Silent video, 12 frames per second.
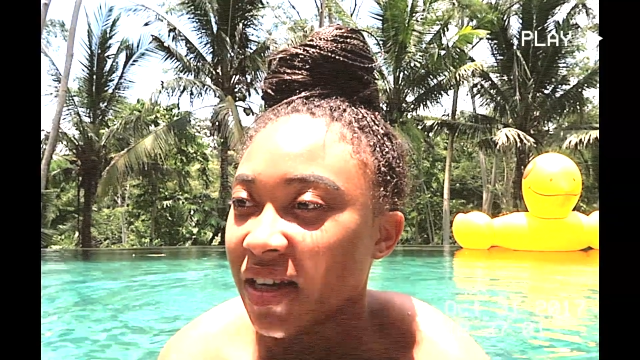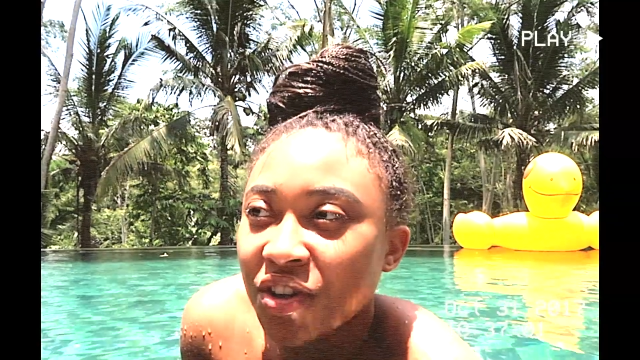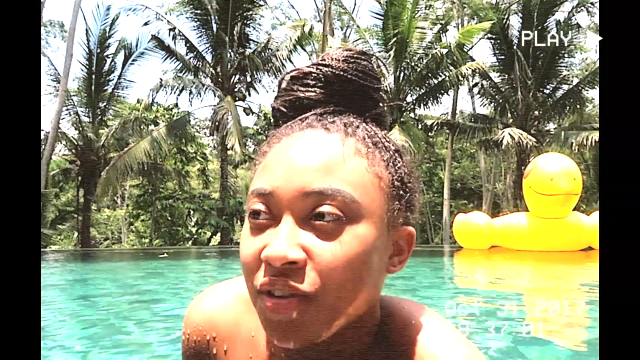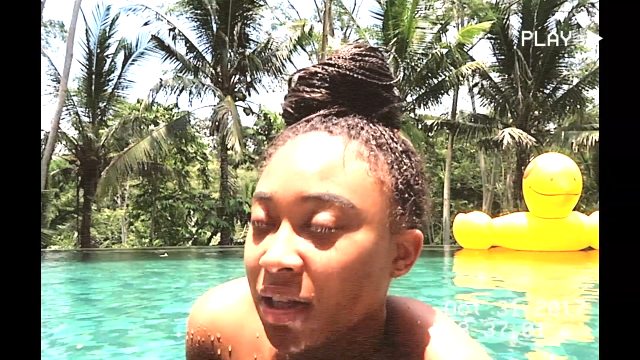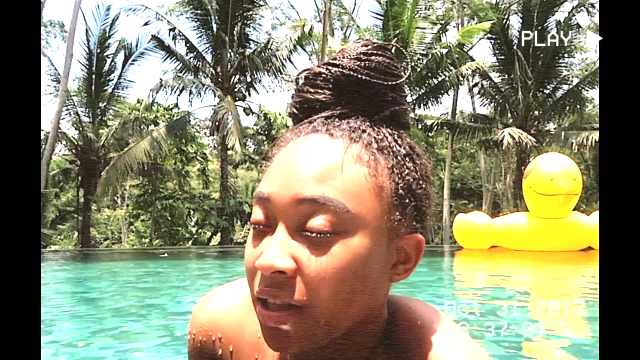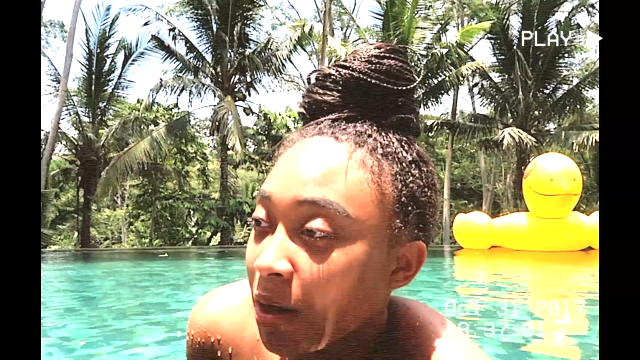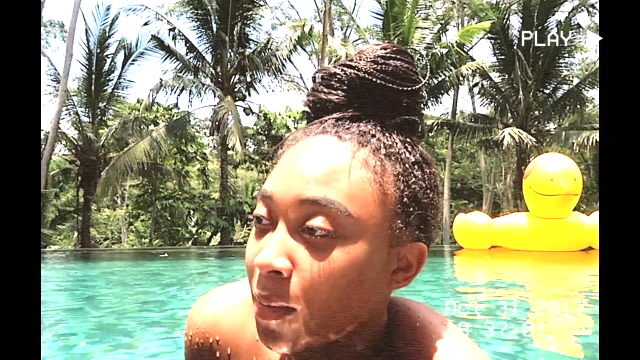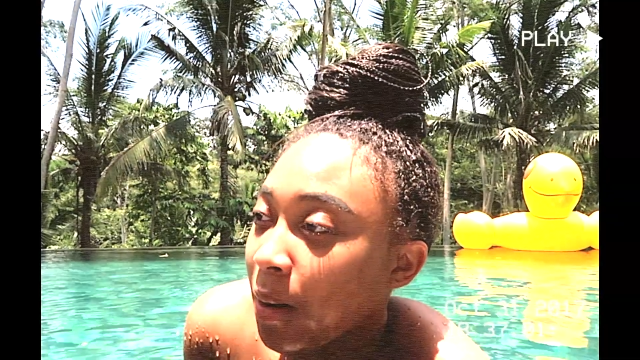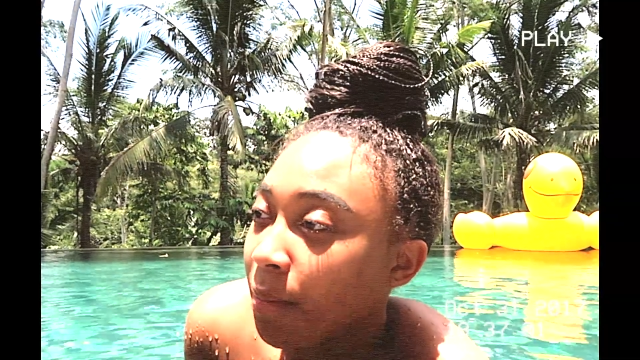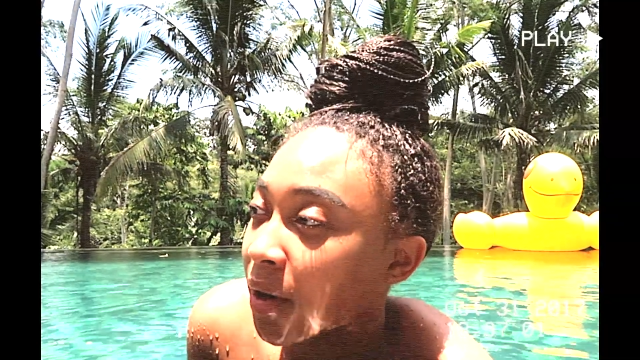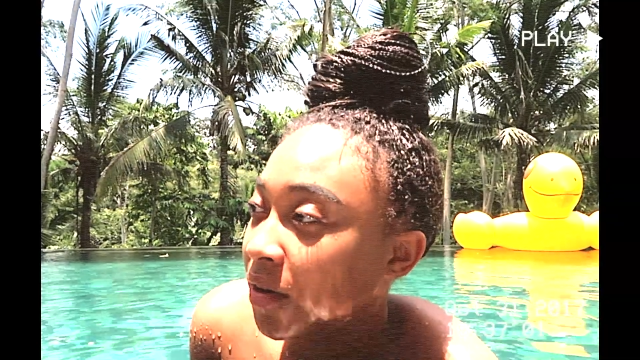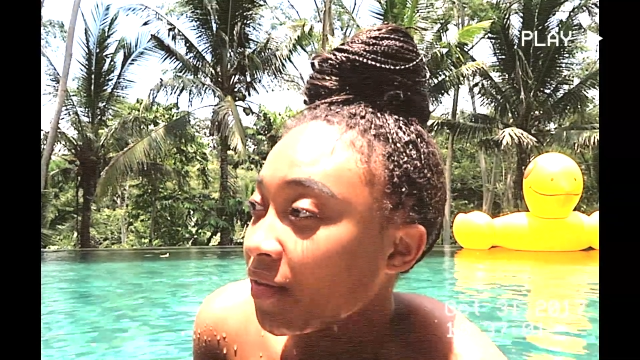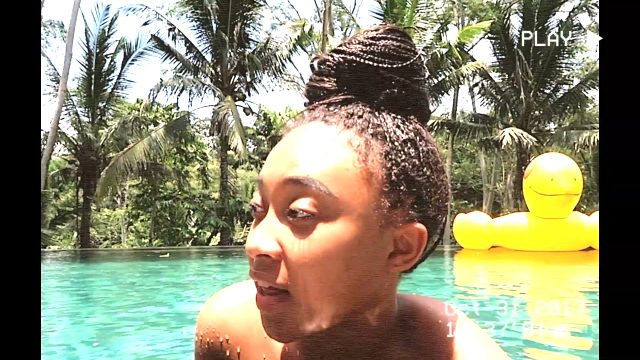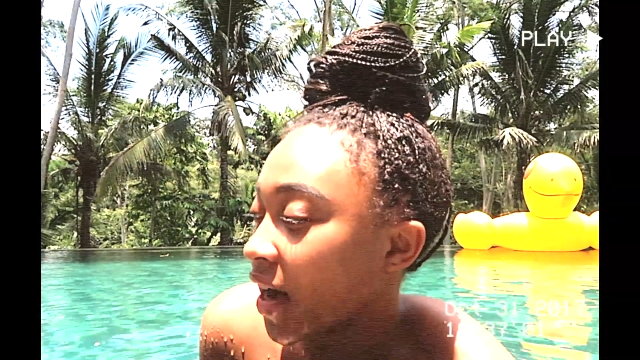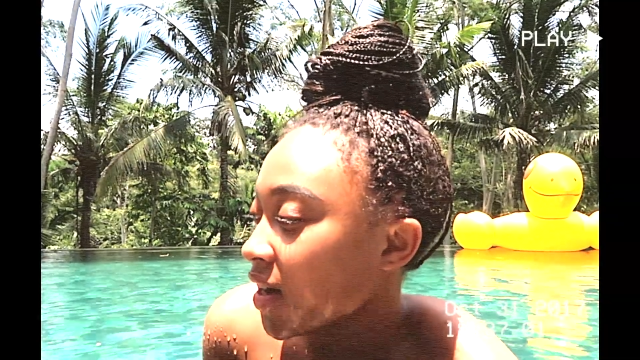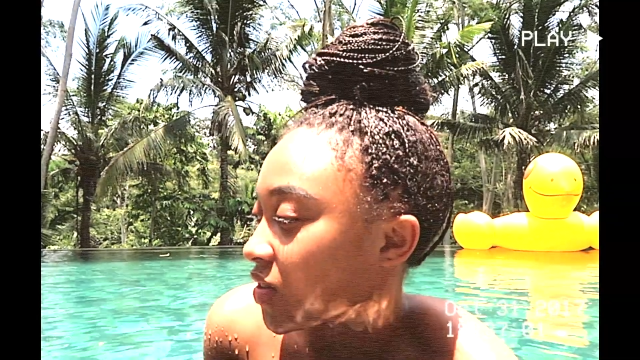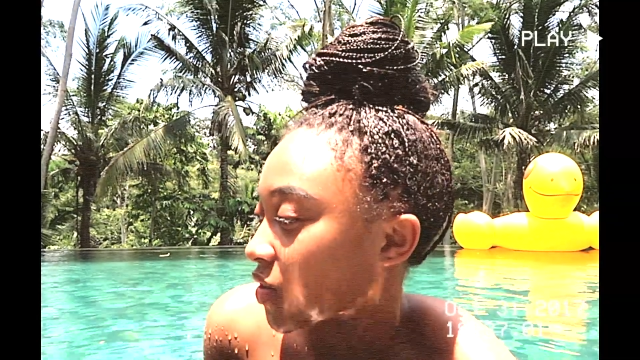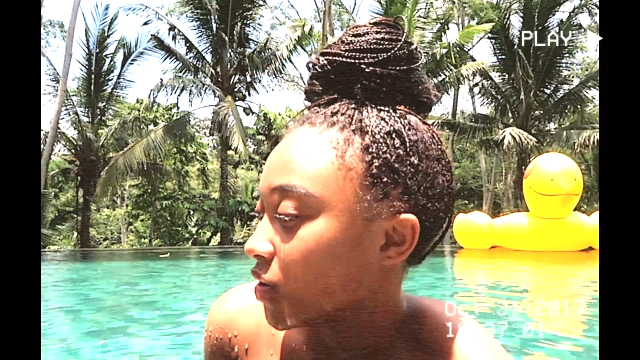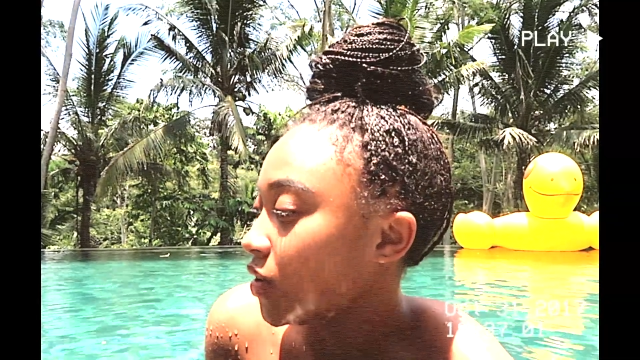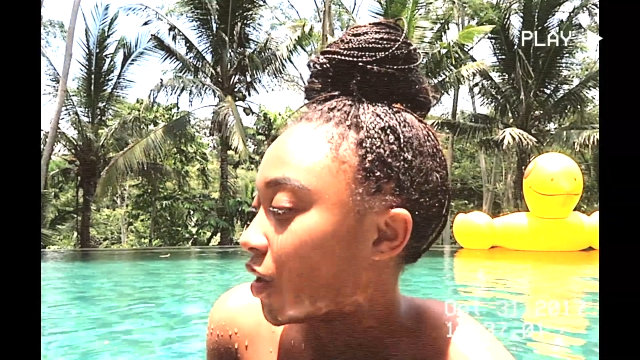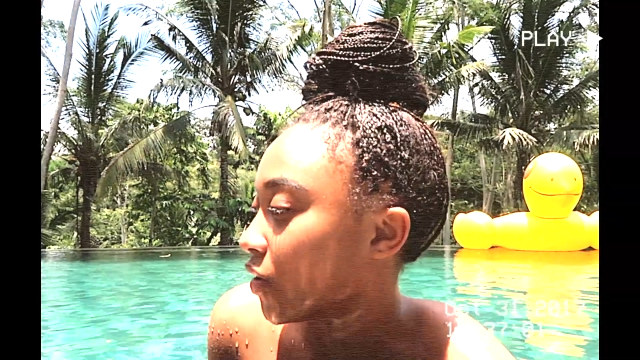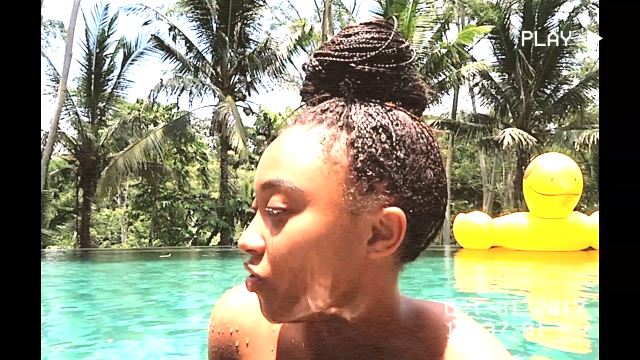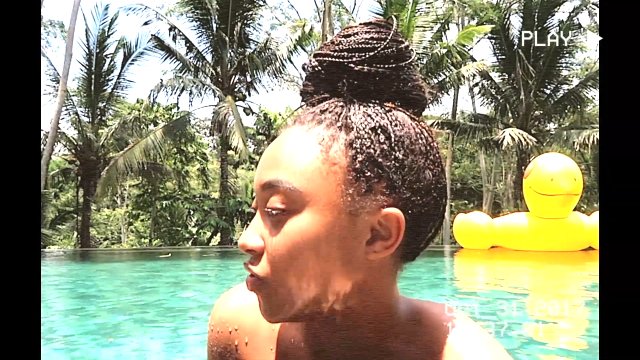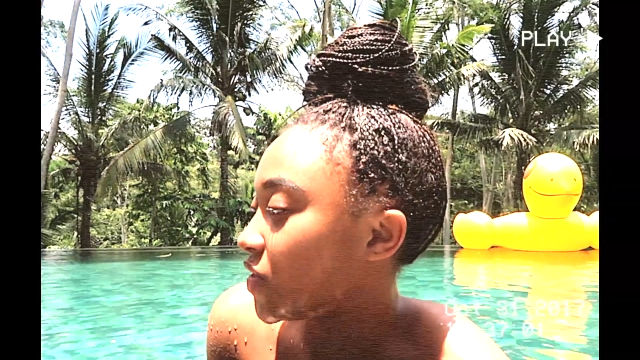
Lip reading: If you don't even think about butterflies, or if